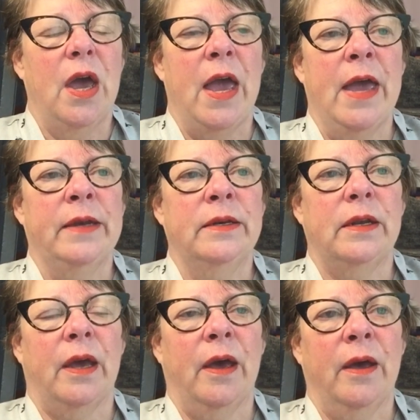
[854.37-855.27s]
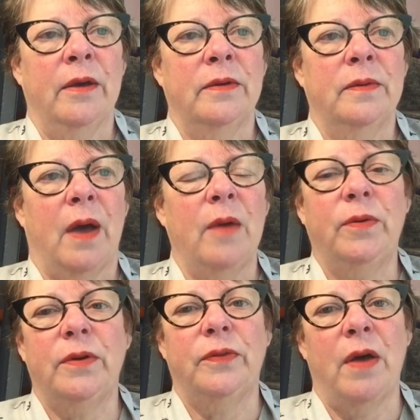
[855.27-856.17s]
And I
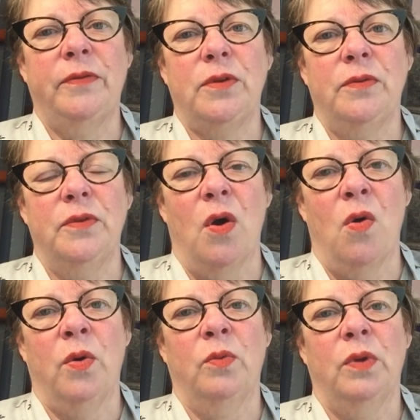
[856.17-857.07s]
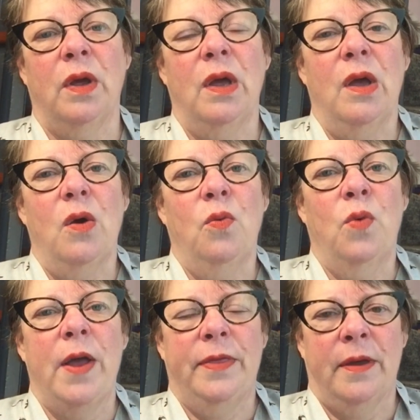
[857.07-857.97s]
would have loved to have known
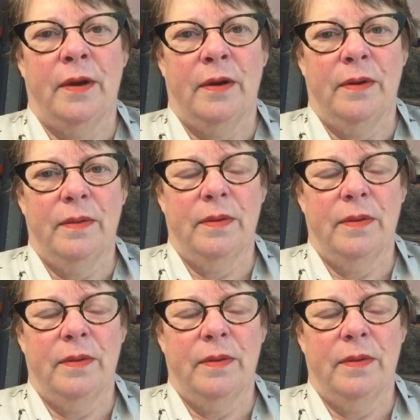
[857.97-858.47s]
what their